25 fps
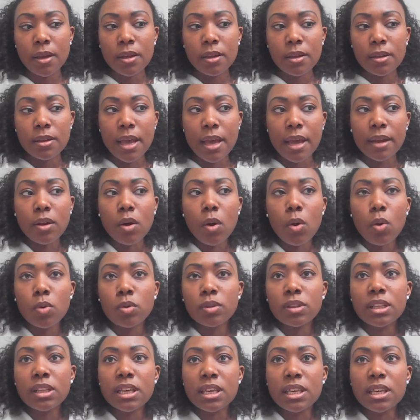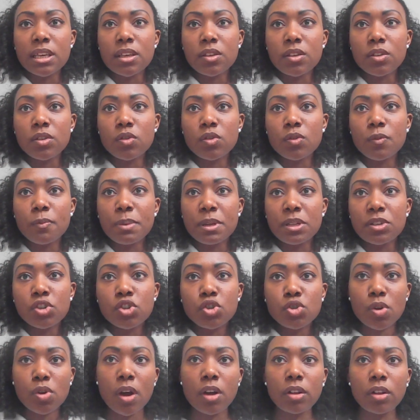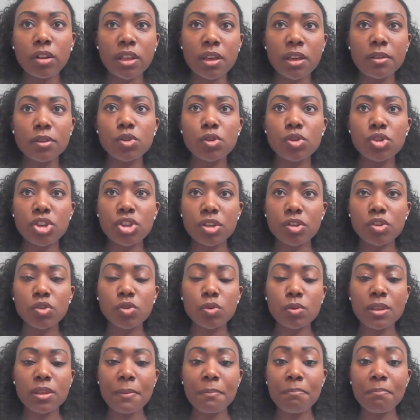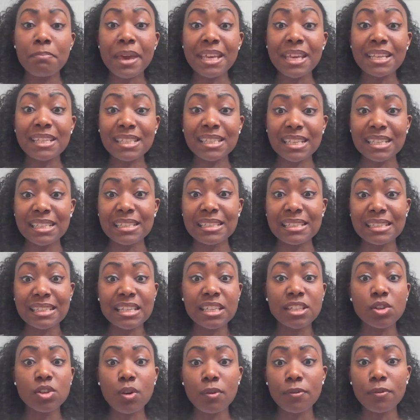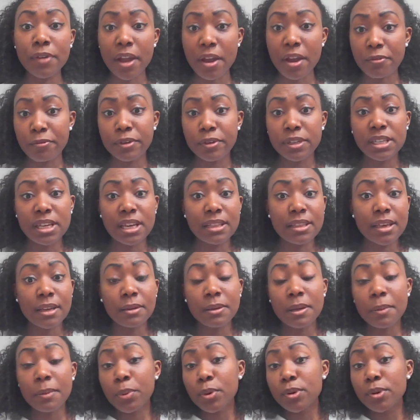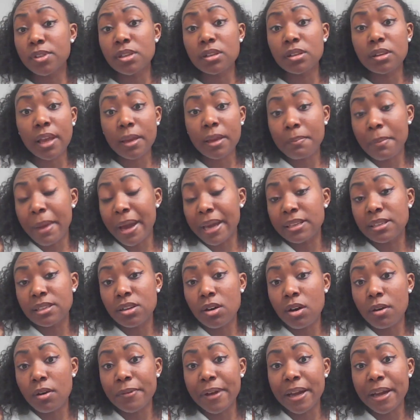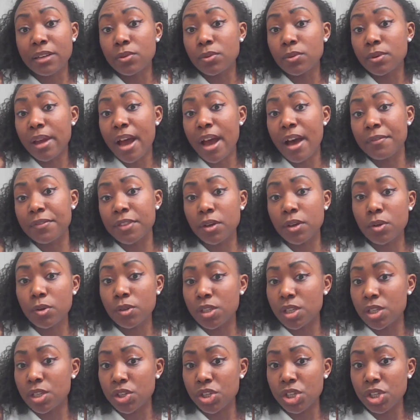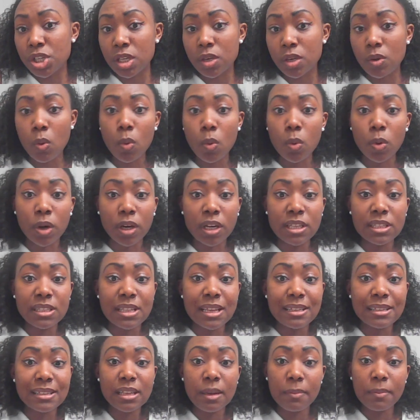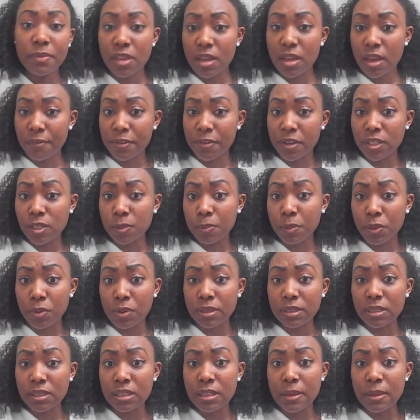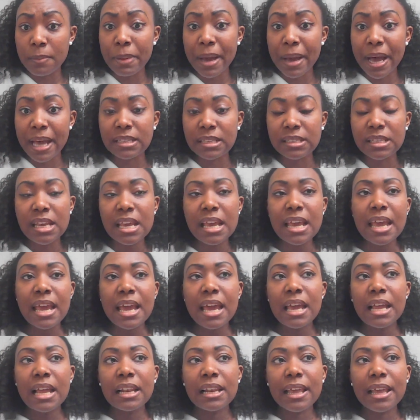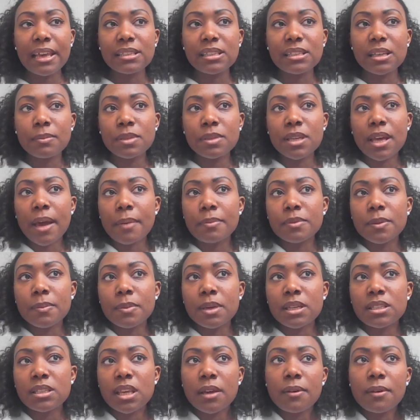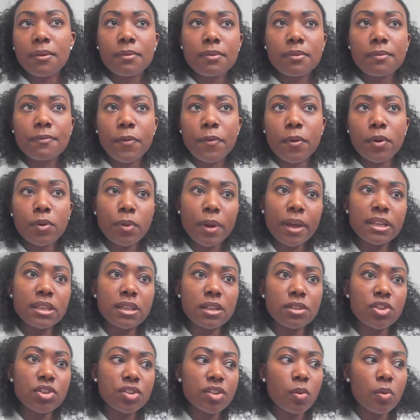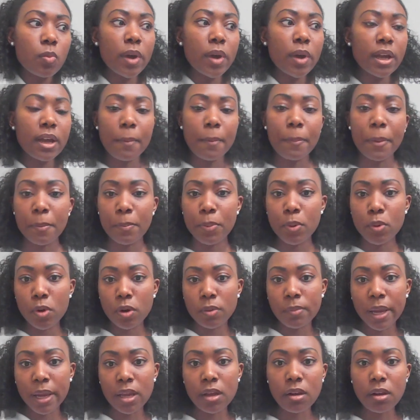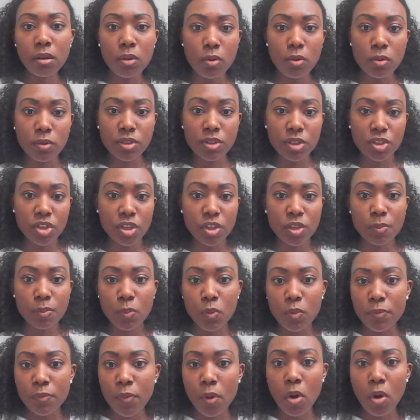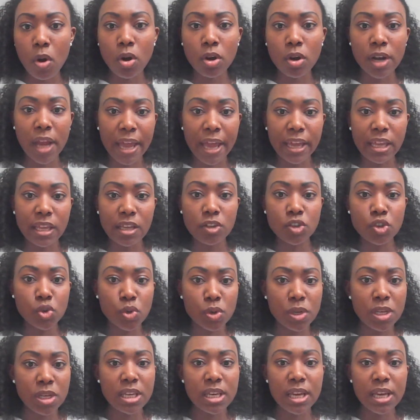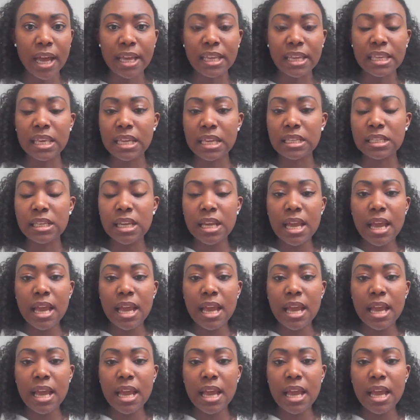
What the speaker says: not only you've been struggling to just do the basics needs of every day, that a person like myself, I don't have the condition, or is that something I've experienced in the past. Like sometimes I may take for granted, just I wake up, I put on my clothes, I just move on, I can drink, I can,